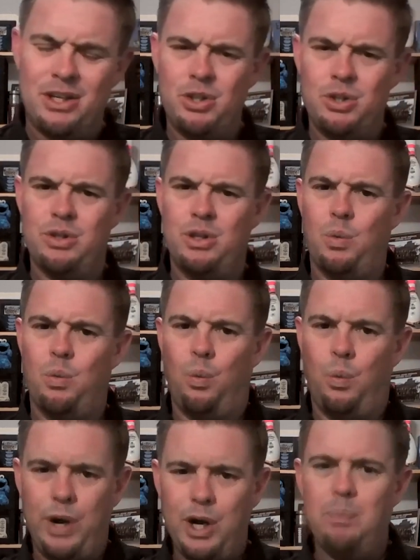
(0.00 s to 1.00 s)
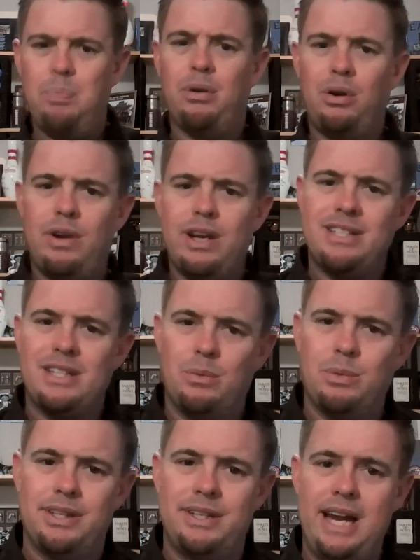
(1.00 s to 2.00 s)
sure that we're progressing
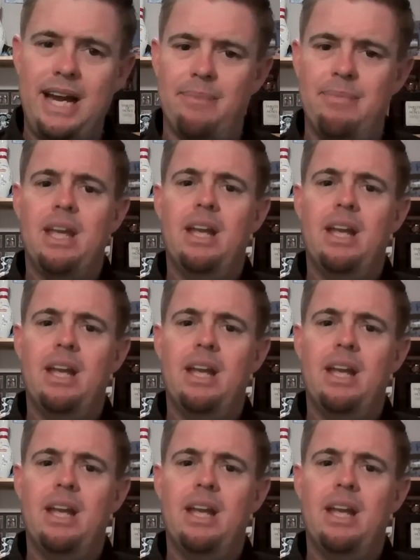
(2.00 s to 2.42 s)
with the time.